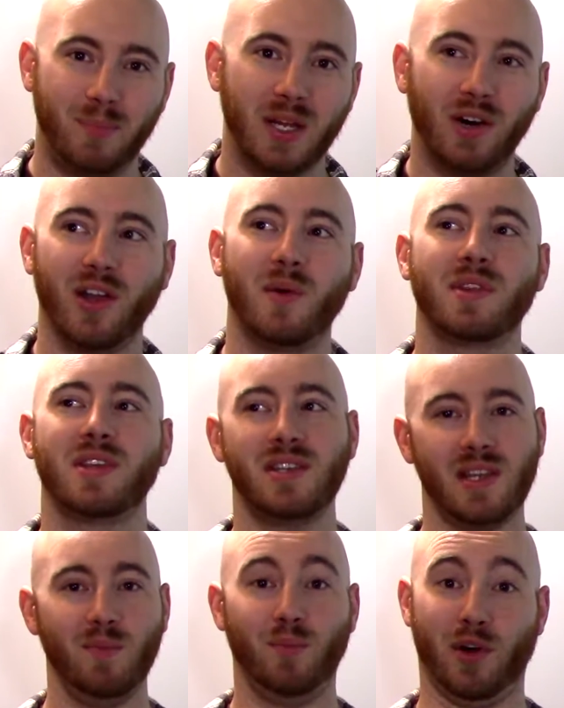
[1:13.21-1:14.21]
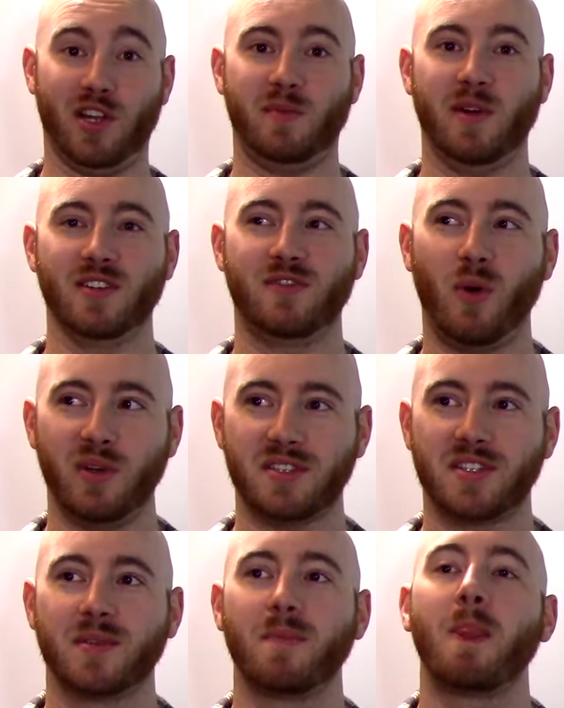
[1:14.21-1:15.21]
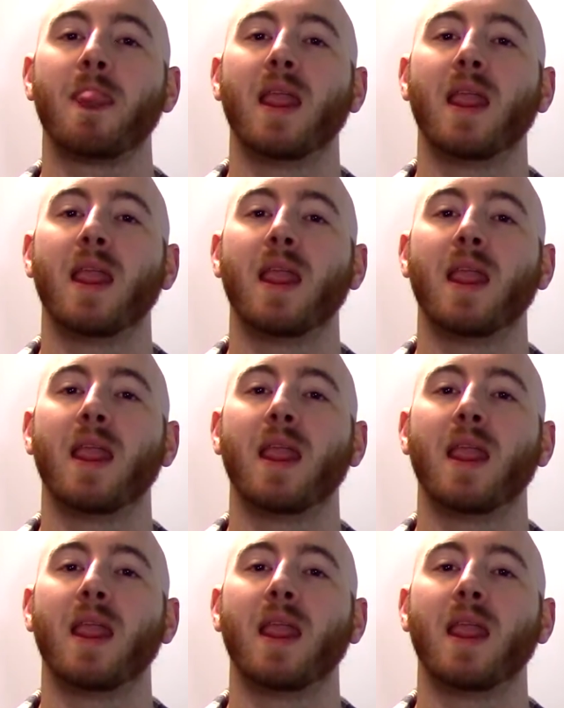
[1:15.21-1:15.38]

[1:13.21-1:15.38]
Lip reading: but only with a deep British male's voice.